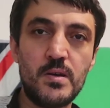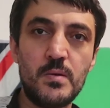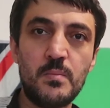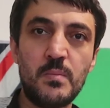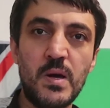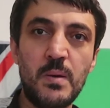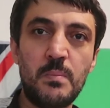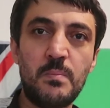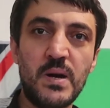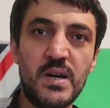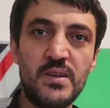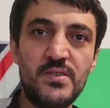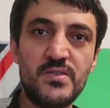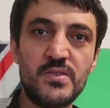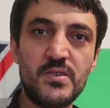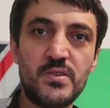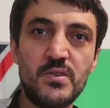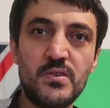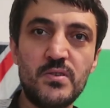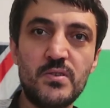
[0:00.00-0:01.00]
my
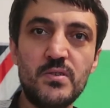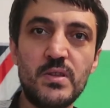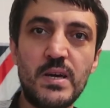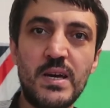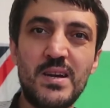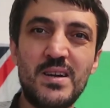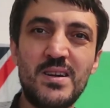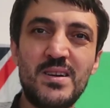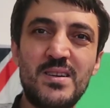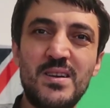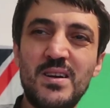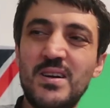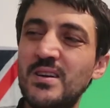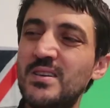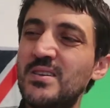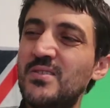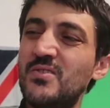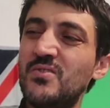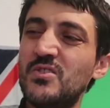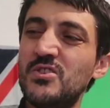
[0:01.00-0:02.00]
bicycle, and
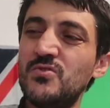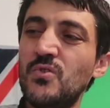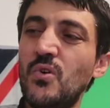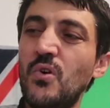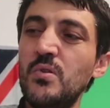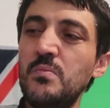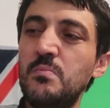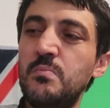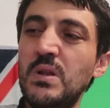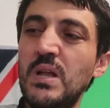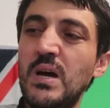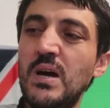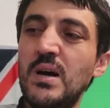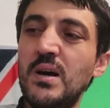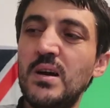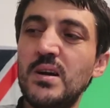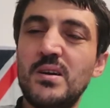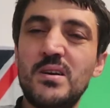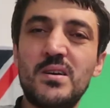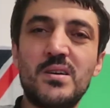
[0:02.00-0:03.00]
it was all
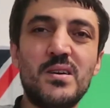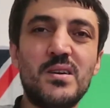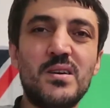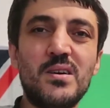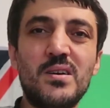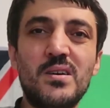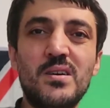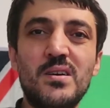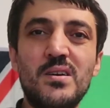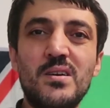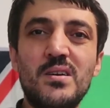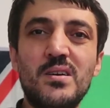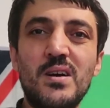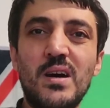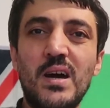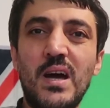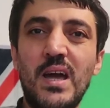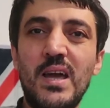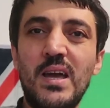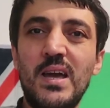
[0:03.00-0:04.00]
black.
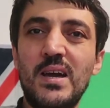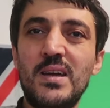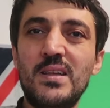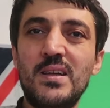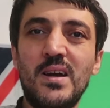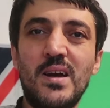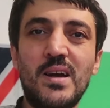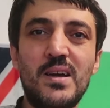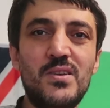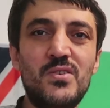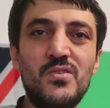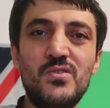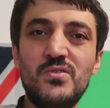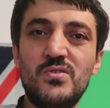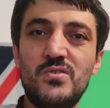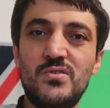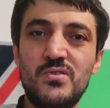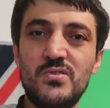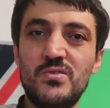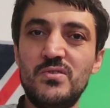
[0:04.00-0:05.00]
I
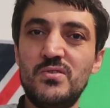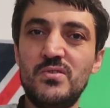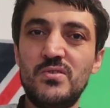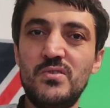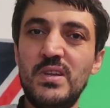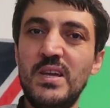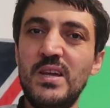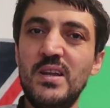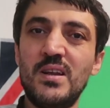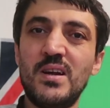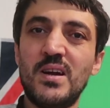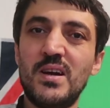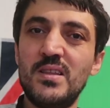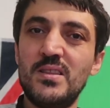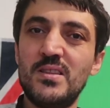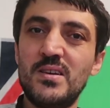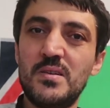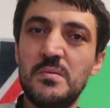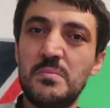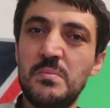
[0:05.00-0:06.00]
used nail
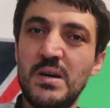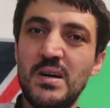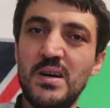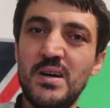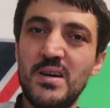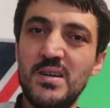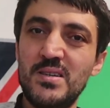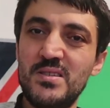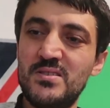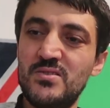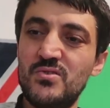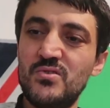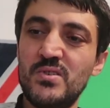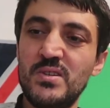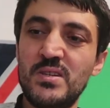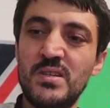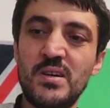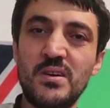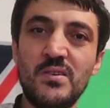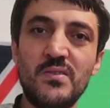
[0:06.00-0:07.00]
cutter, but it's
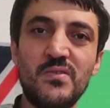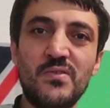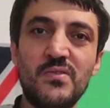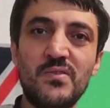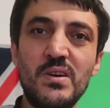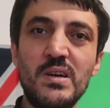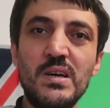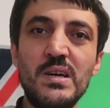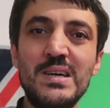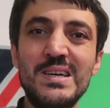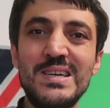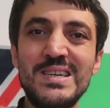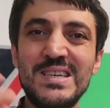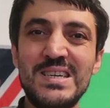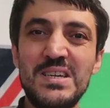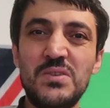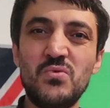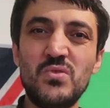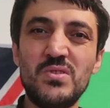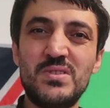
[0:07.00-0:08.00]
not enough.
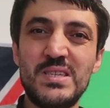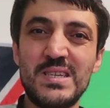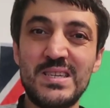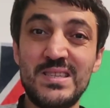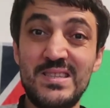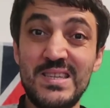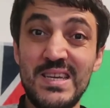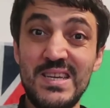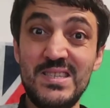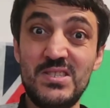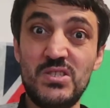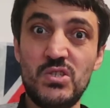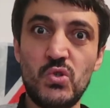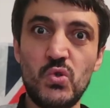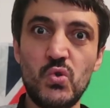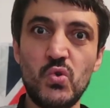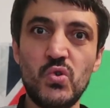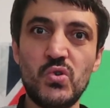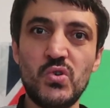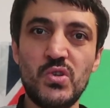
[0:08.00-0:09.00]
It will take days
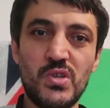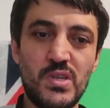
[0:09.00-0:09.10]
to